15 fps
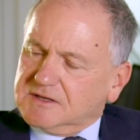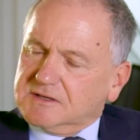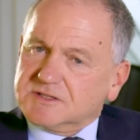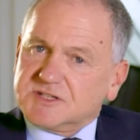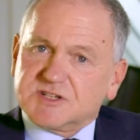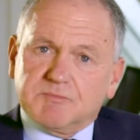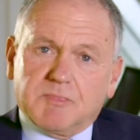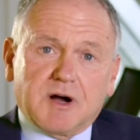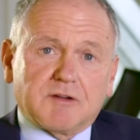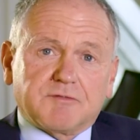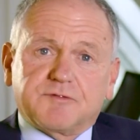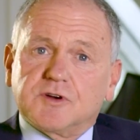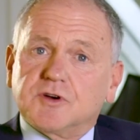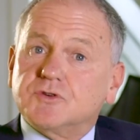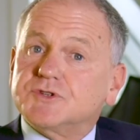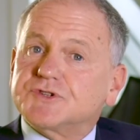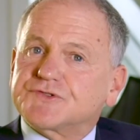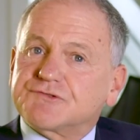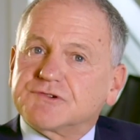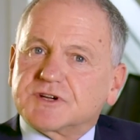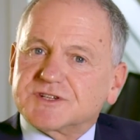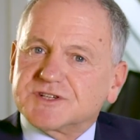smartphones,
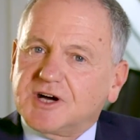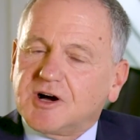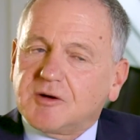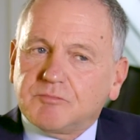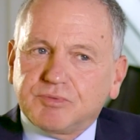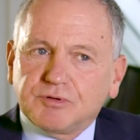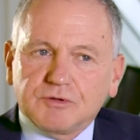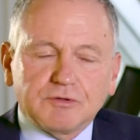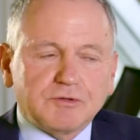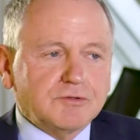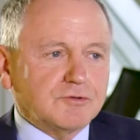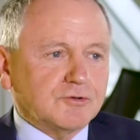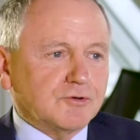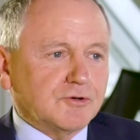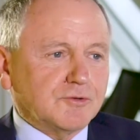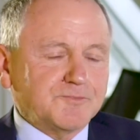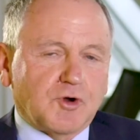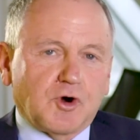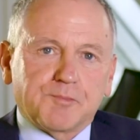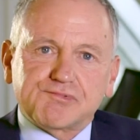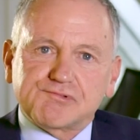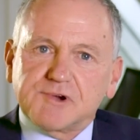for example, or
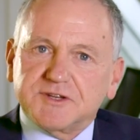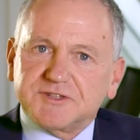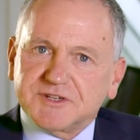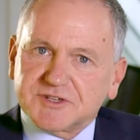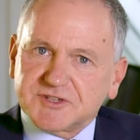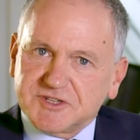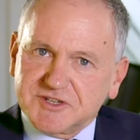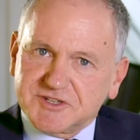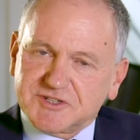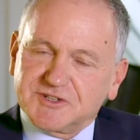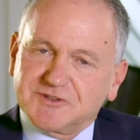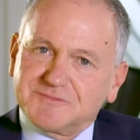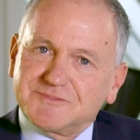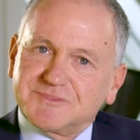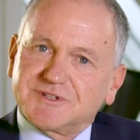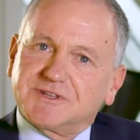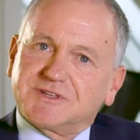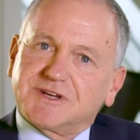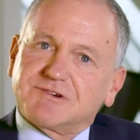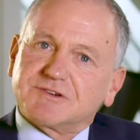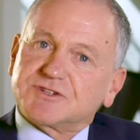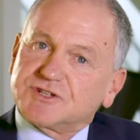operating systems and
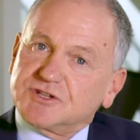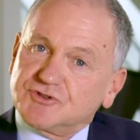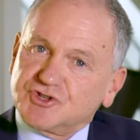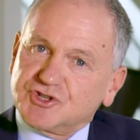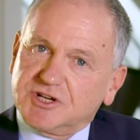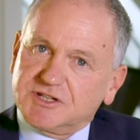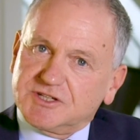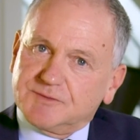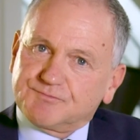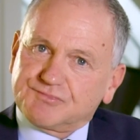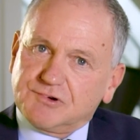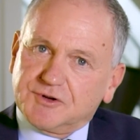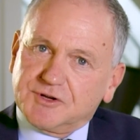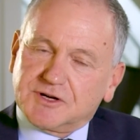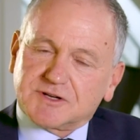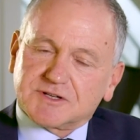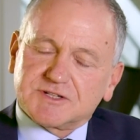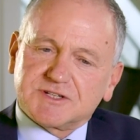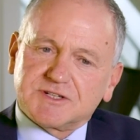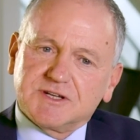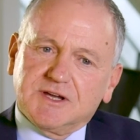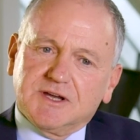their associated products.